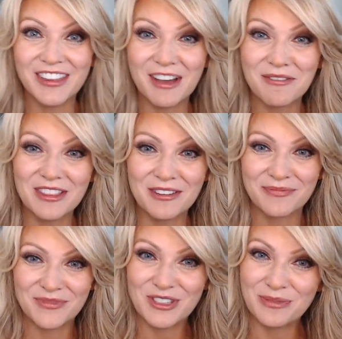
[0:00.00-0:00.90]
that with you
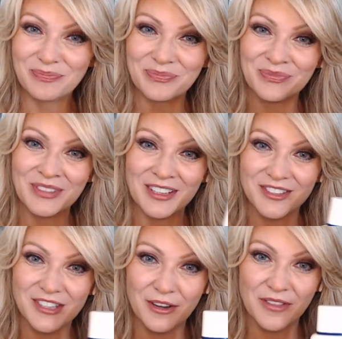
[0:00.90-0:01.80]
too.
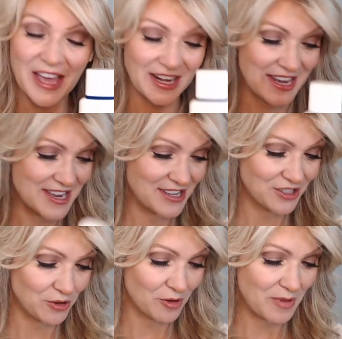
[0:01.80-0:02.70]
So that
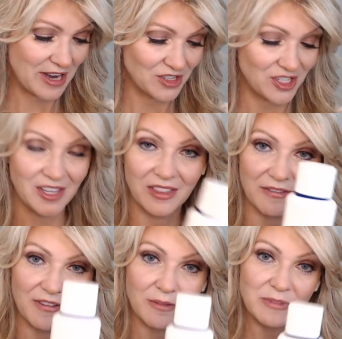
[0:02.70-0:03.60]
is your Obagi, the
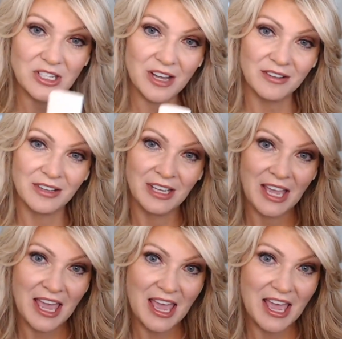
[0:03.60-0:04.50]
foaming gel
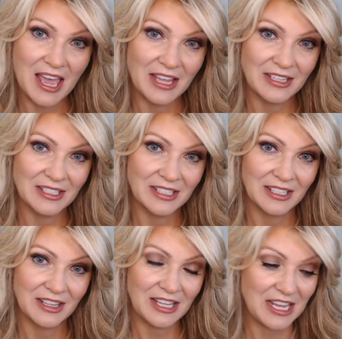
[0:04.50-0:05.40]
and
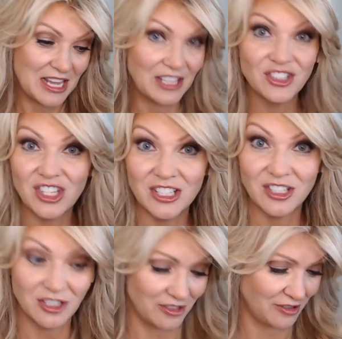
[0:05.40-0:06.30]
the
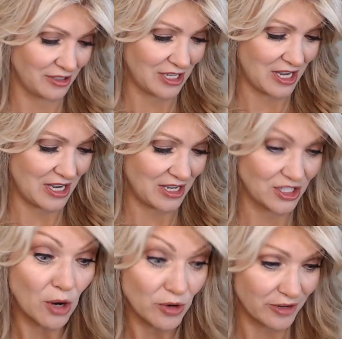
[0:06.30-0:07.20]
gentle
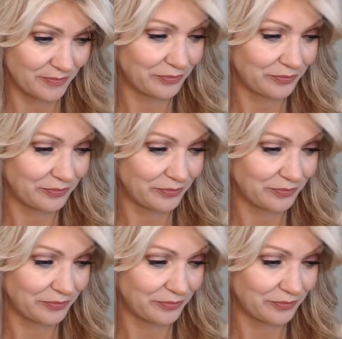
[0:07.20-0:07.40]
toner.